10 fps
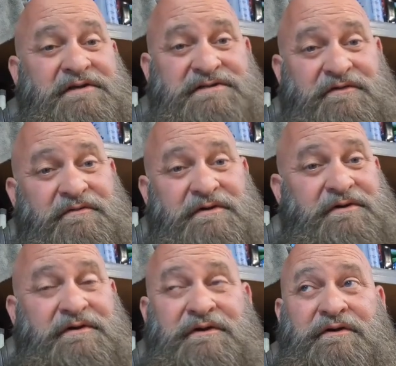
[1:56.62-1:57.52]
It's a
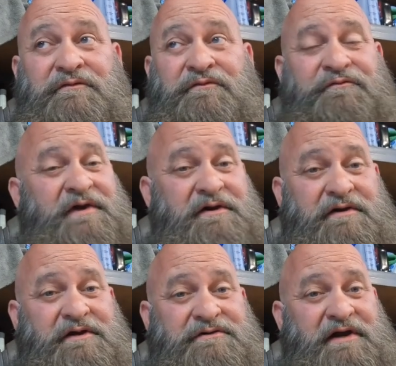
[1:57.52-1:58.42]

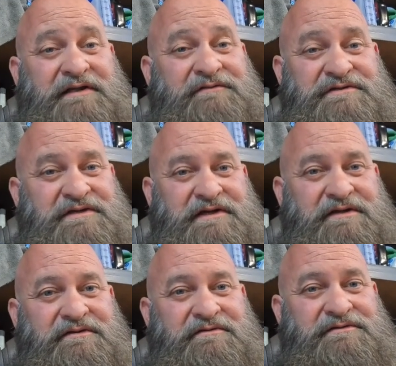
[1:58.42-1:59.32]
very attractive seat.
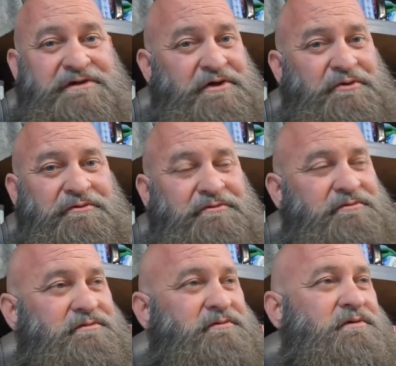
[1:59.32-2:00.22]
It's cool.
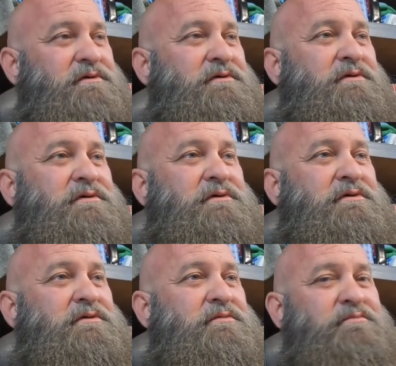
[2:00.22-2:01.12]

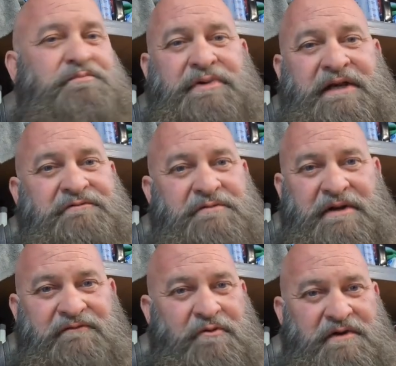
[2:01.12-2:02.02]
But after
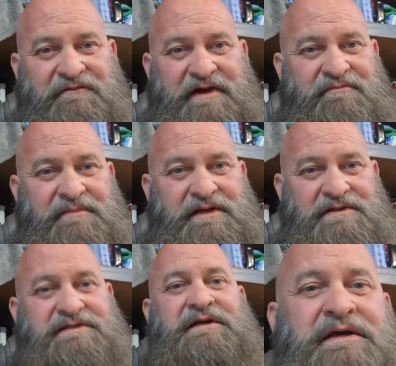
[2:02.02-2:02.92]
about 45
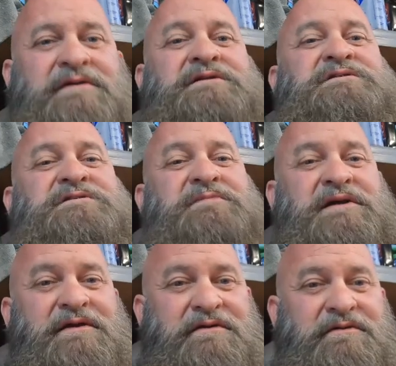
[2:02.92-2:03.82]
minutes, this is
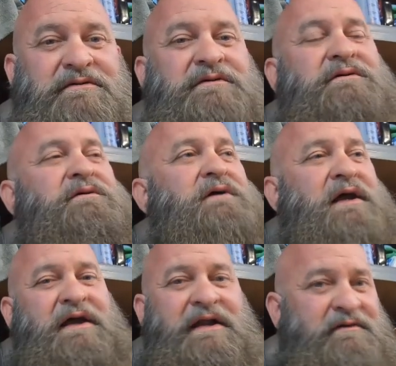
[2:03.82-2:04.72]
me,
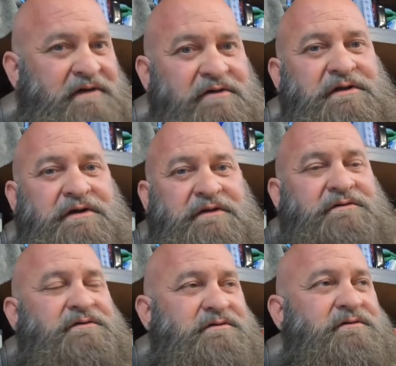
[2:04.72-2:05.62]
and I've talked to
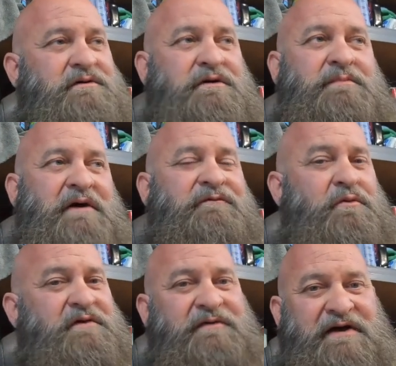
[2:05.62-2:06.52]
others, about
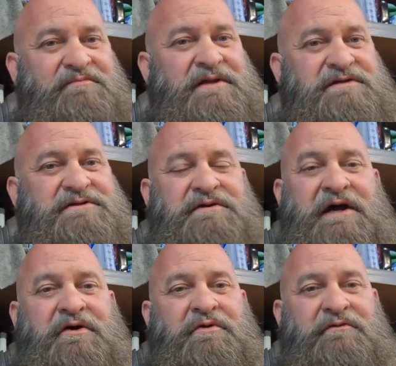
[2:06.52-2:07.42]
45 minutes to an
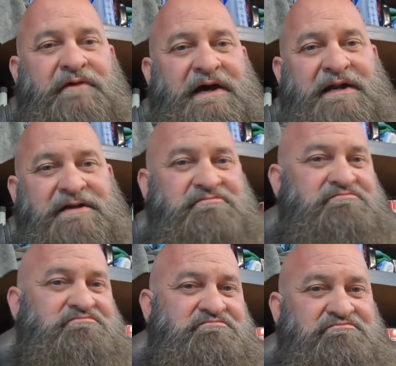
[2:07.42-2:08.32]
hour of riding,
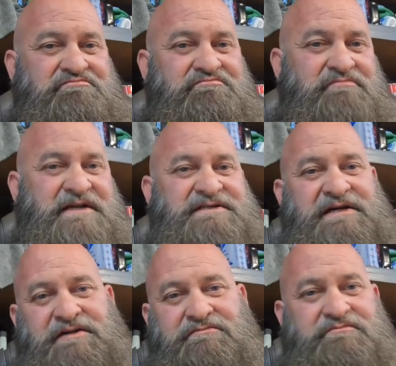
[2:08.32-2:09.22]
that's
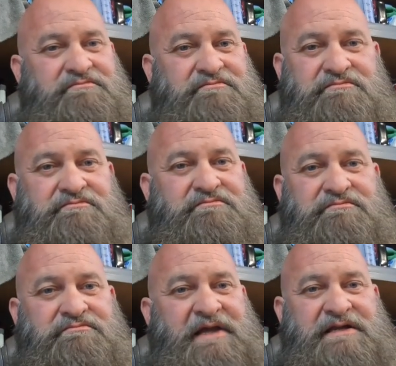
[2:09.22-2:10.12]
it.
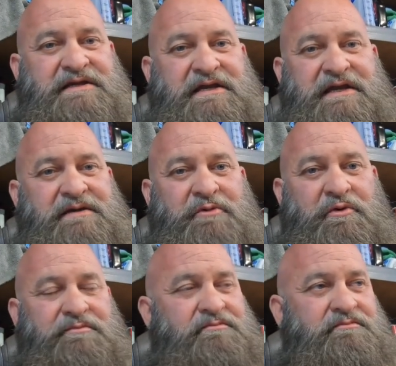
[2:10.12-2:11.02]
Can't take
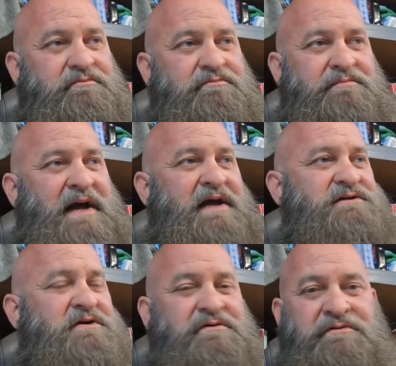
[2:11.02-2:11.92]
anymore. Back's
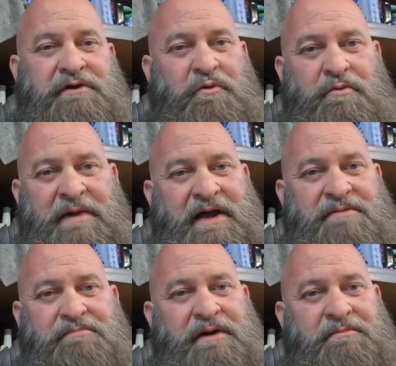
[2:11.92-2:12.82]
hurting, lower back,
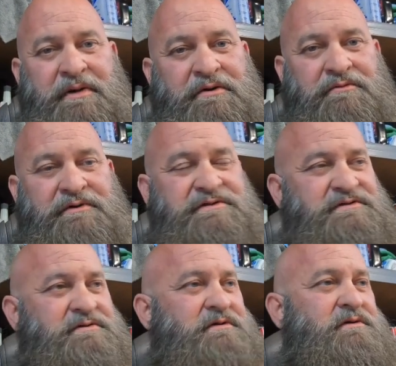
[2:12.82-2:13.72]
butt bone,
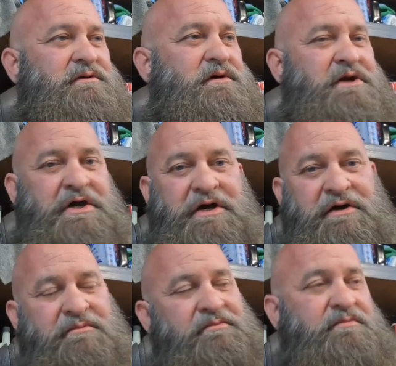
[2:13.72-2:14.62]
it's
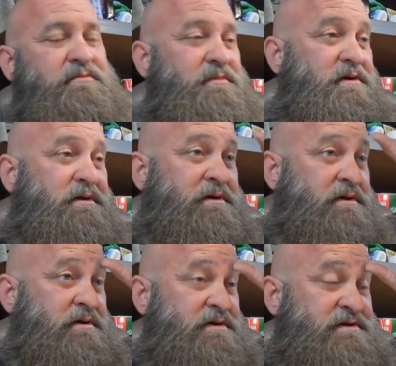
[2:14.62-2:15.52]
numb.
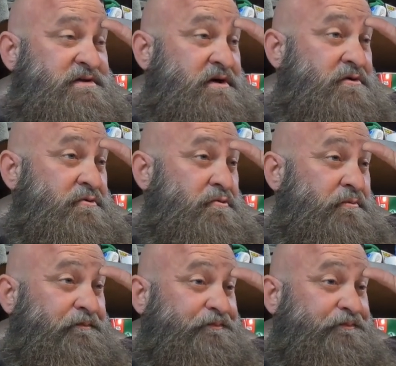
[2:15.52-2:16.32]
So